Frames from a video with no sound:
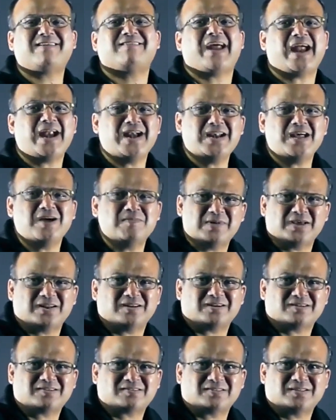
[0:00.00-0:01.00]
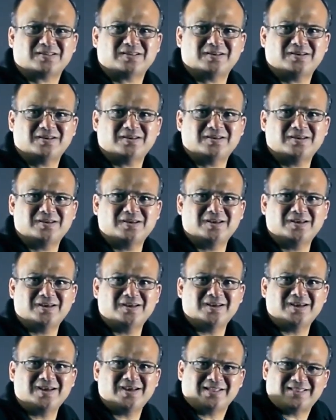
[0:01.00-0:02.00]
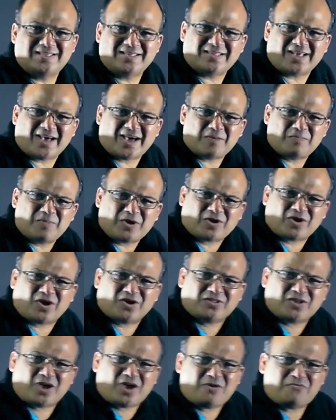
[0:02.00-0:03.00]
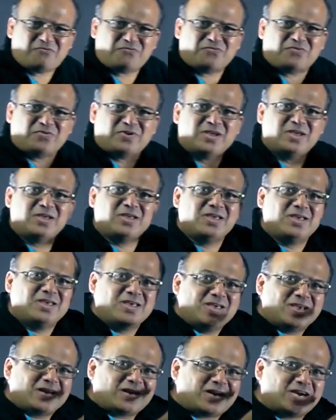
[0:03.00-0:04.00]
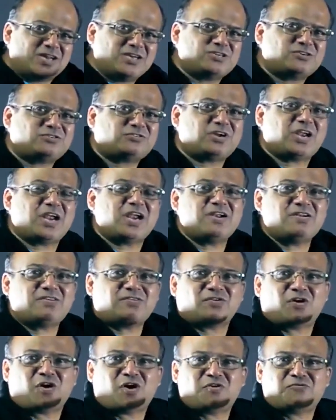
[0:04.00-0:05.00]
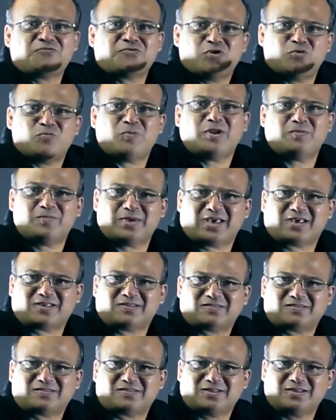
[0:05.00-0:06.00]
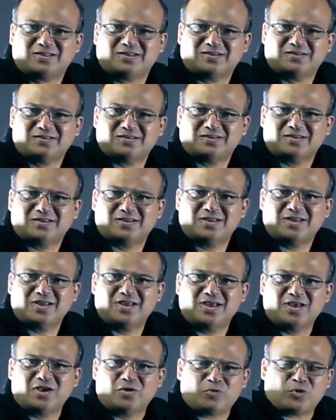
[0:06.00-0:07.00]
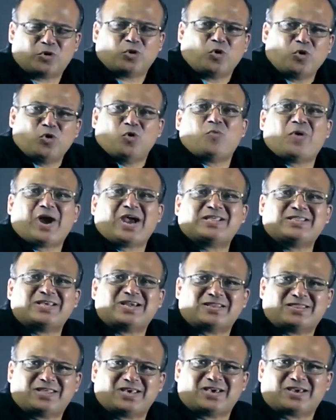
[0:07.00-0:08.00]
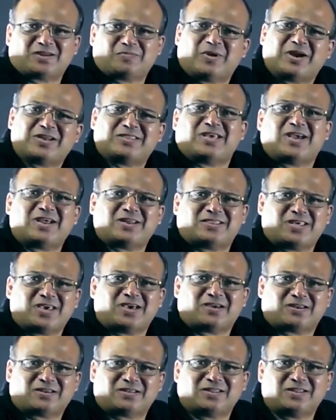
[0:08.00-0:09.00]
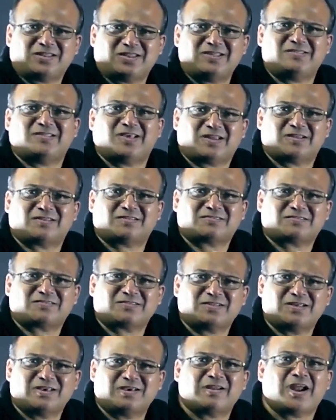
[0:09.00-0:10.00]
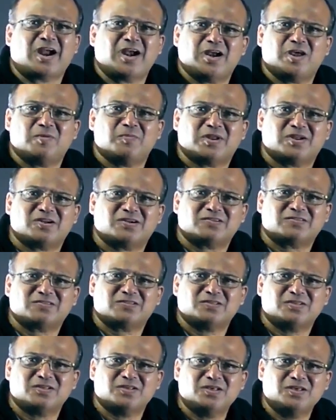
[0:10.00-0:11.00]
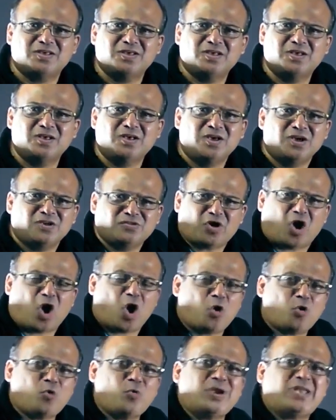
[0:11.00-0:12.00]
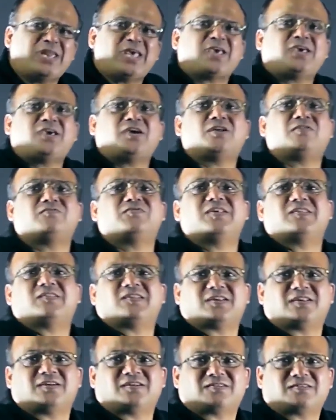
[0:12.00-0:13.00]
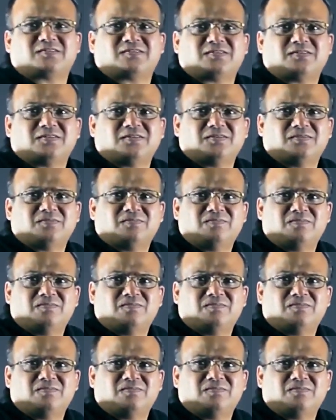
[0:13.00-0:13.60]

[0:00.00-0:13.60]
are random errors. These are because of constraints of human beings. We don't know why they are there, but they are there, these errors, random errors. So how do we take care of these errors?